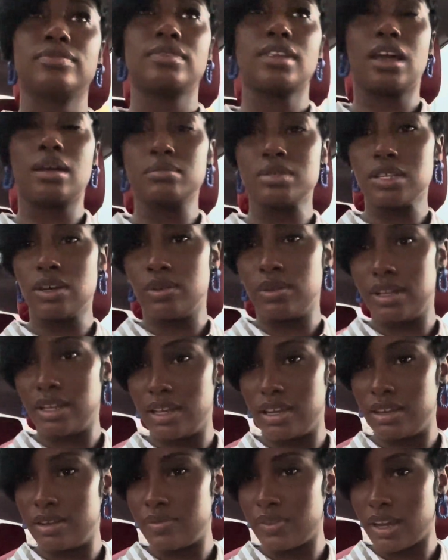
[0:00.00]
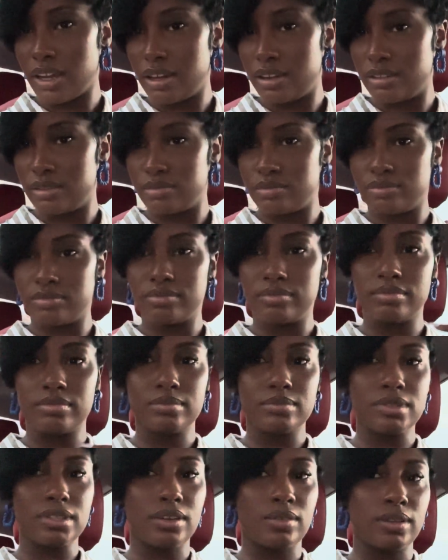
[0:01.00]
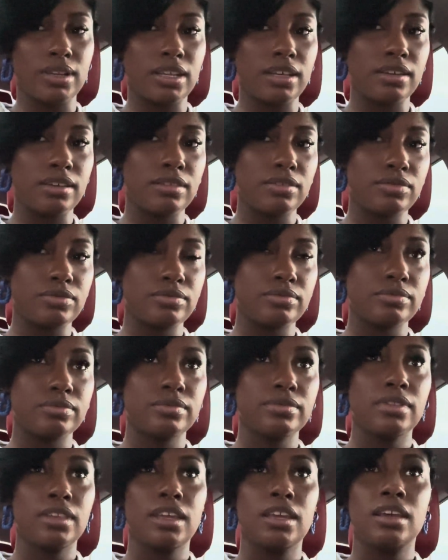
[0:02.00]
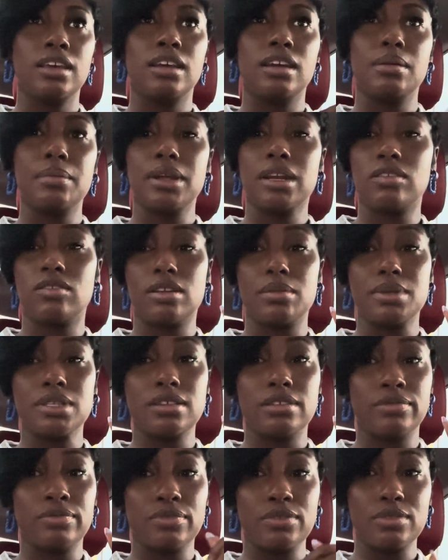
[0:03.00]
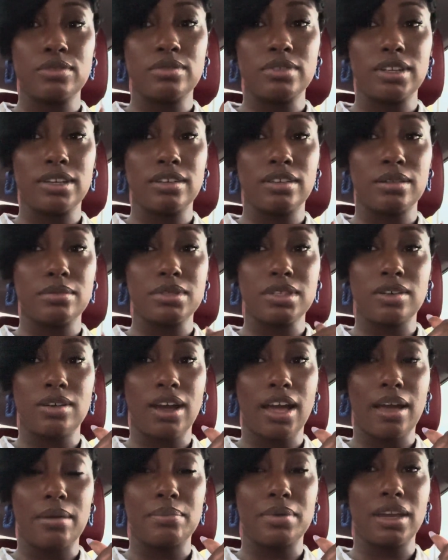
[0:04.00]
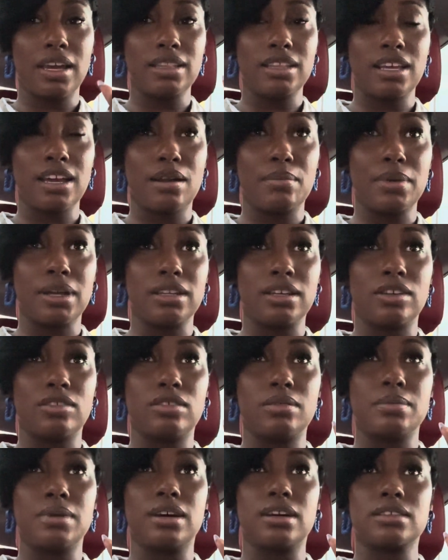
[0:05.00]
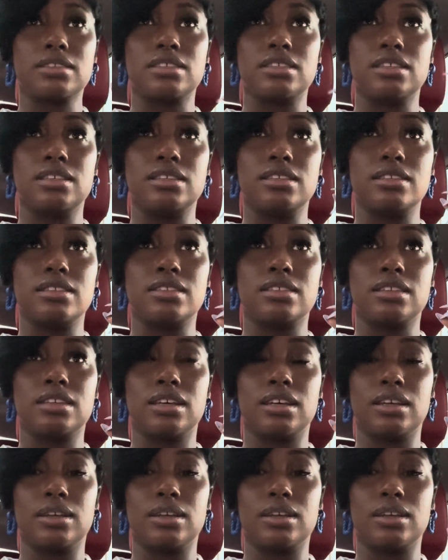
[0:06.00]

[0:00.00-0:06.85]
I'm so in love, y'all. I'm so in love. I'm gonna go get me some food, though. I'm so happy. I think I'm about to go to Moxie's.